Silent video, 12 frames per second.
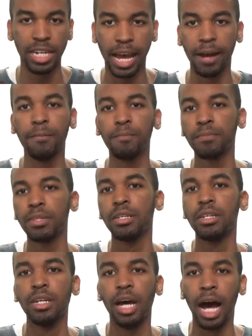Now,
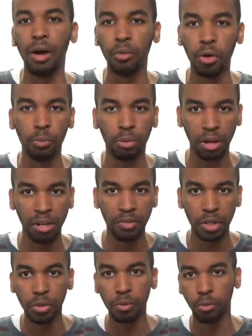I will
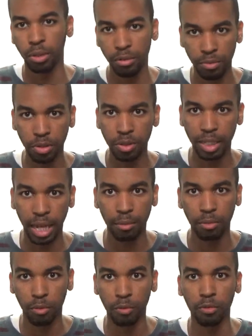preview and review the
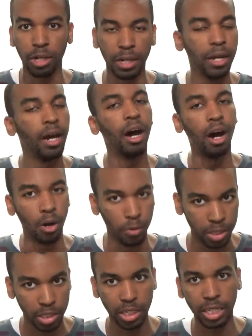game for free.
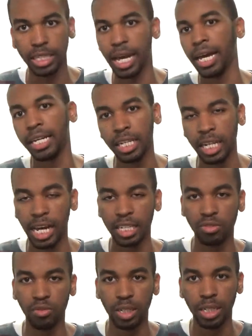Already said that in the
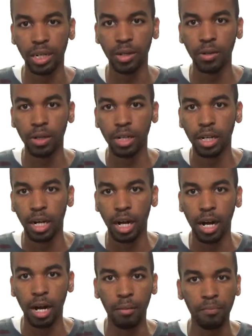last video.
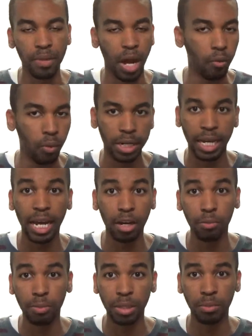I want to
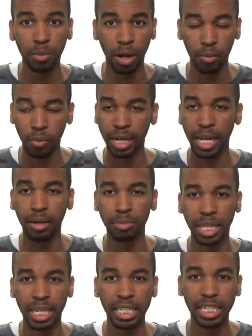help people. I want to help
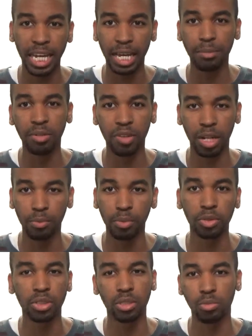the indie game
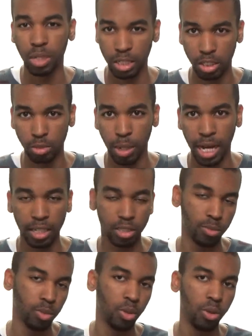developers as much as
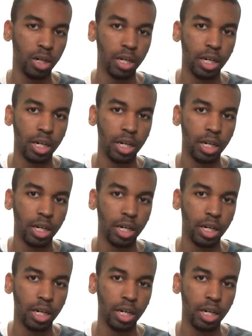possible.